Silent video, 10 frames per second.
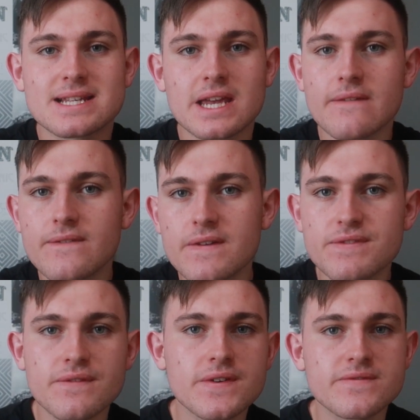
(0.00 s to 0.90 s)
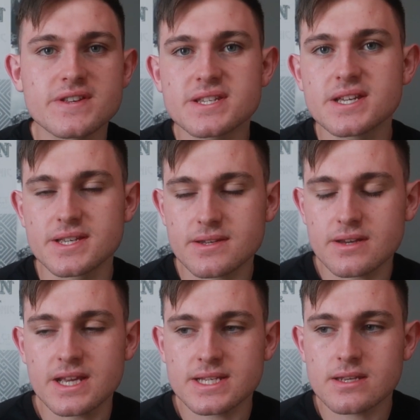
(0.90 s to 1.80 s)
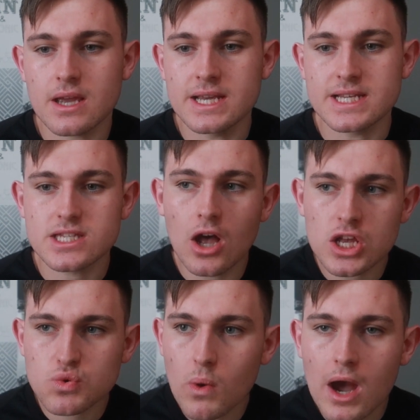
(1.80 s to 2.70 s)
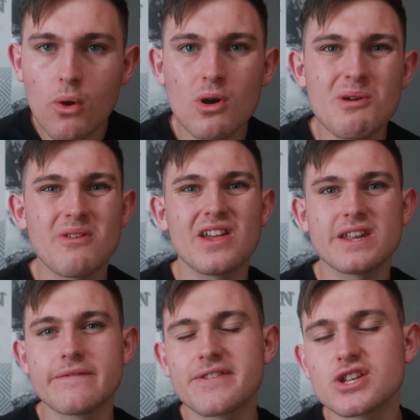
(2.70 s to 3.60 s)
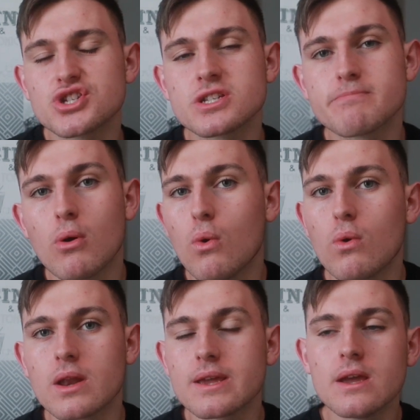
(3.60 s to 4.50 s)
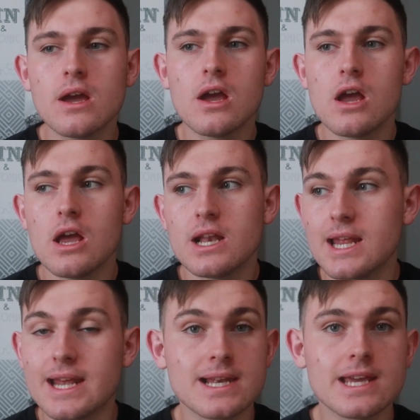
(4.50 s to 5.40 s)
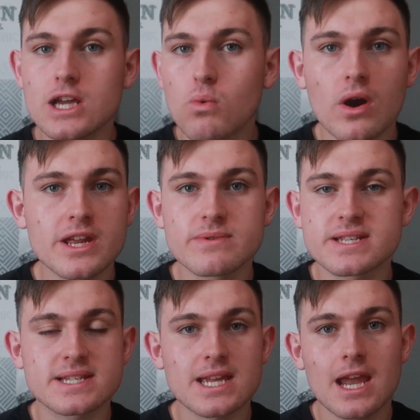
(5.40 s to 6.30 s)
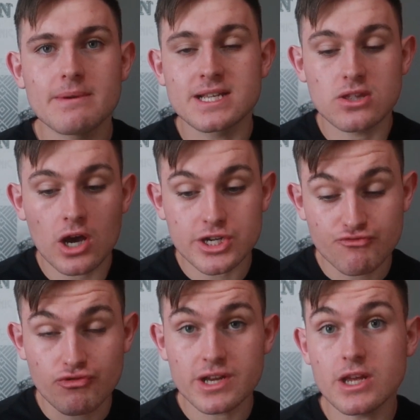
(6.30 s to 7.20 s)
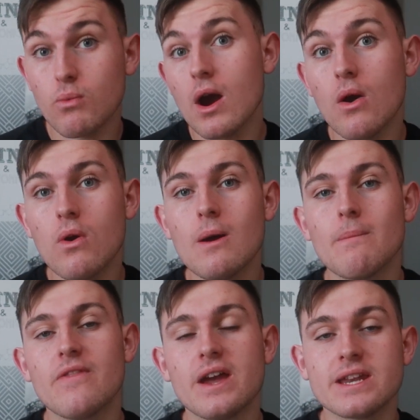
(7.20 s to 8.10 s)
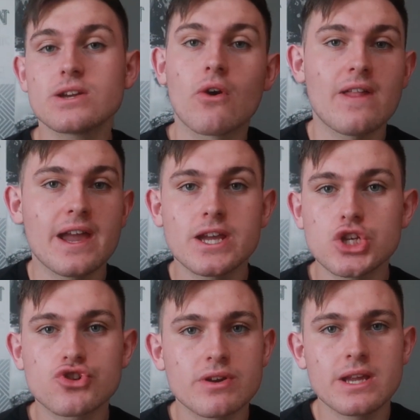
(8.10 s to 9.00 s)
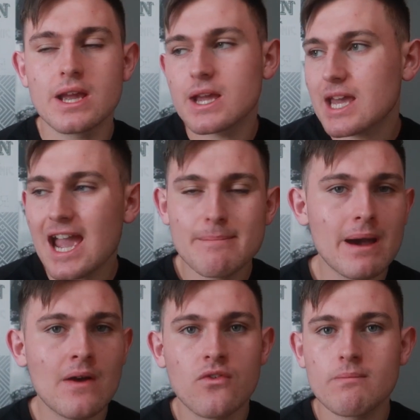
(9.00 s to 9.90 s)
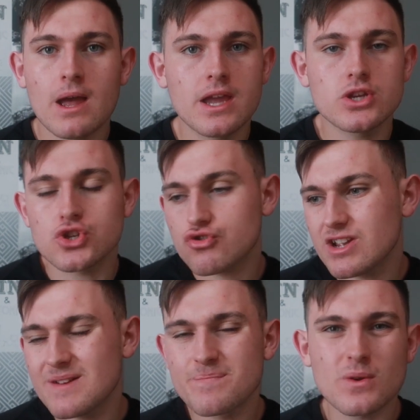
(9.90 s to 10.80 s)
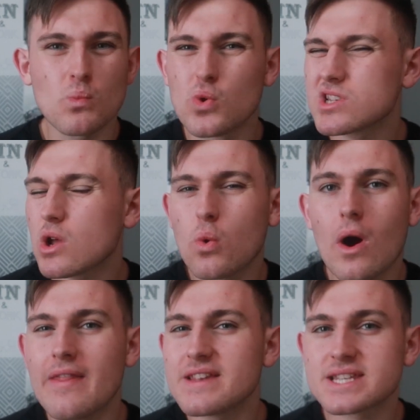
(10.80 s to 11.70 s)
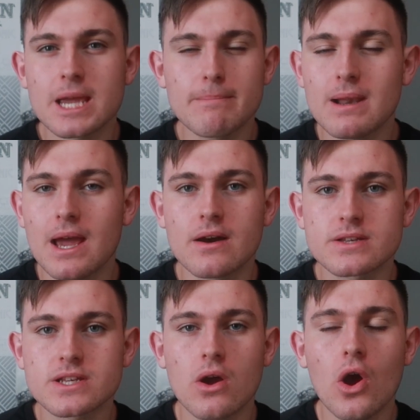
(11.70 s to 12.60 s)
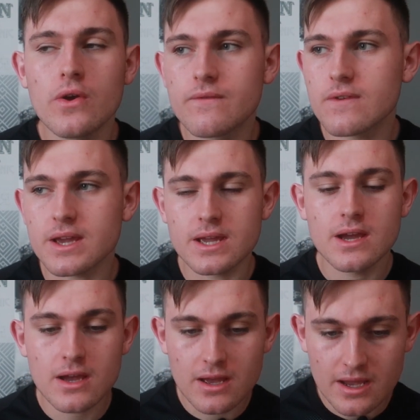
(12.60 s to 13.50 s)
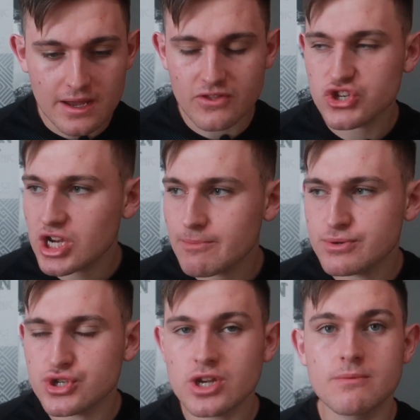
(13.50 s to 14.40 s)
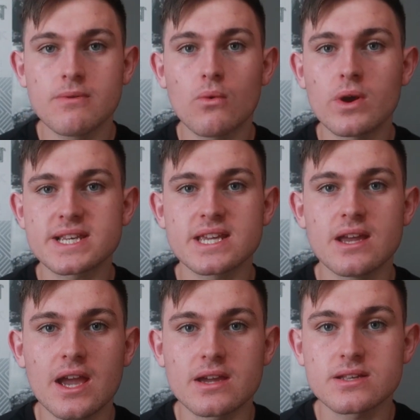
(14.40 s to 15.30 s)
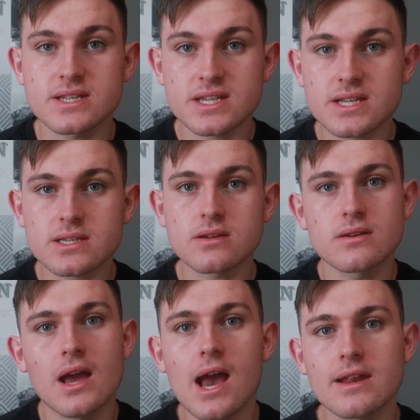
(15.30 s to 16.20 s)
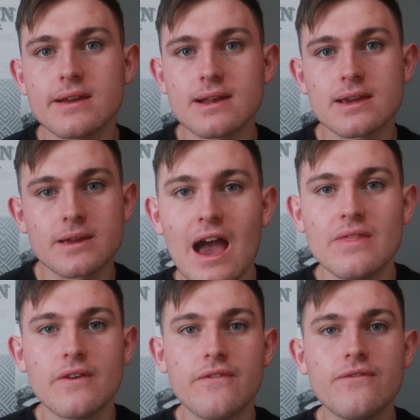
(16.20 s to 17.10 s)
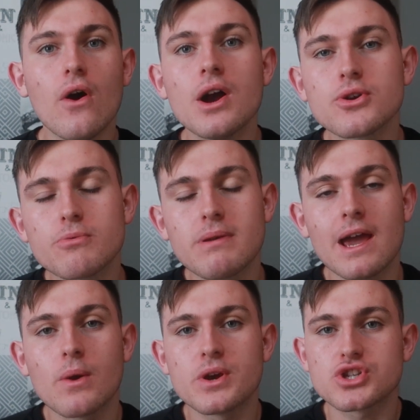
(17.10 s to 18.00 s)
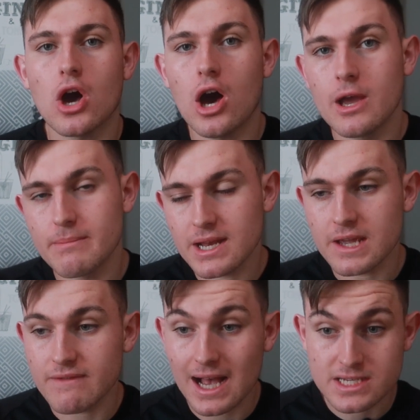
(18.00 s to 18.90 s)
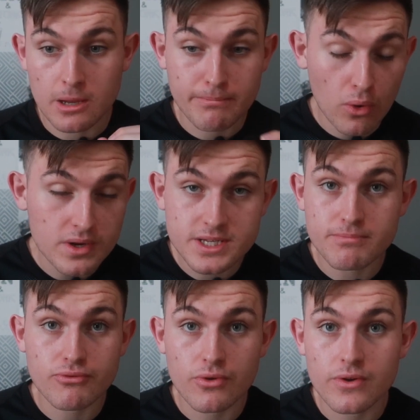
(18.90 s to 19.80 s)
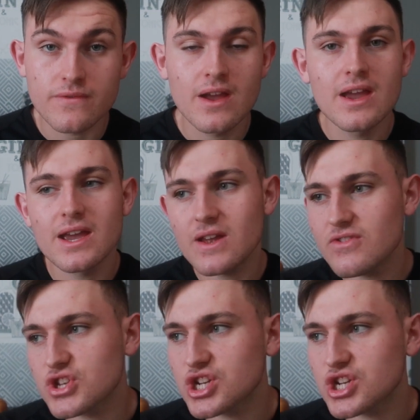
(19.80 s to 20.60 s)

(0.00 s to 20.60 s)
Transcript: has a 50-50 season. He starts well, but then he finishes poorly. In League One, he was the same. He started really well, but then he got that injury, came back from that injury, wasn't quite the same player. So hopefully, in the Championship, we see a consistent Elliot Lee. And the final player, which I believe has a point to prove in the